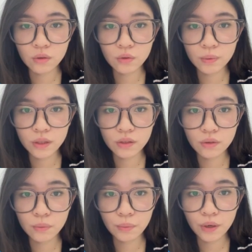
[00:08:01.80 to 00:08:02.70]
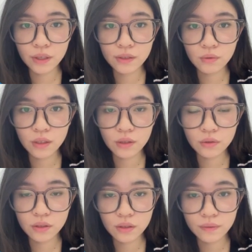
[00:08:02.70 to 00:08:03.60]
loop of parts
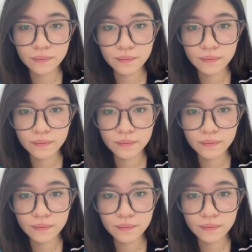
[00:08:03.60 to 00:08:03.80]
reuse.